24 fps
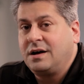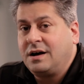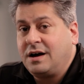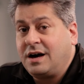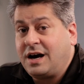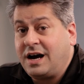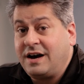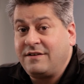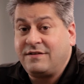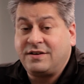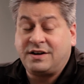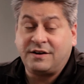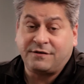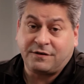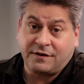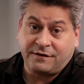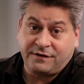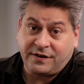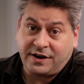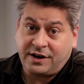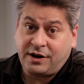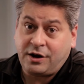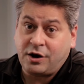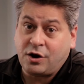I have a different
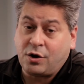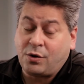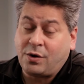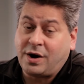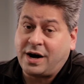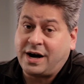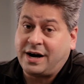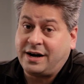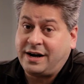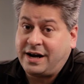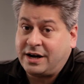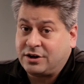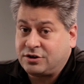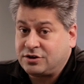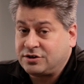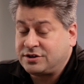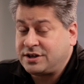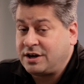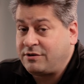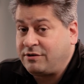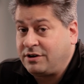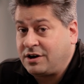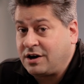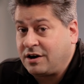video on Azure
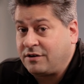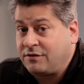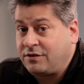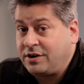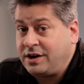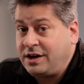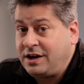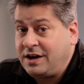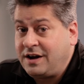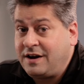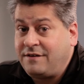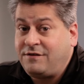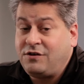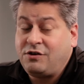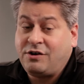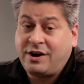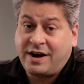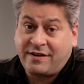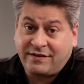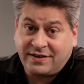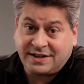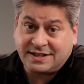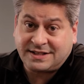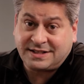Site Recovery. If you
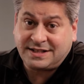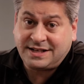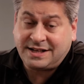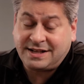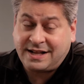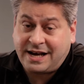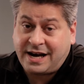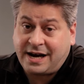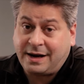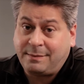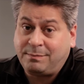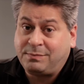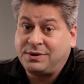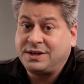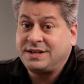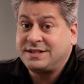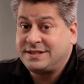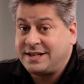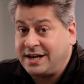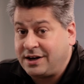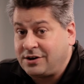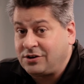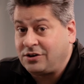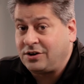haven't seen that, please
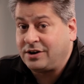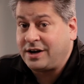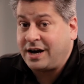take a look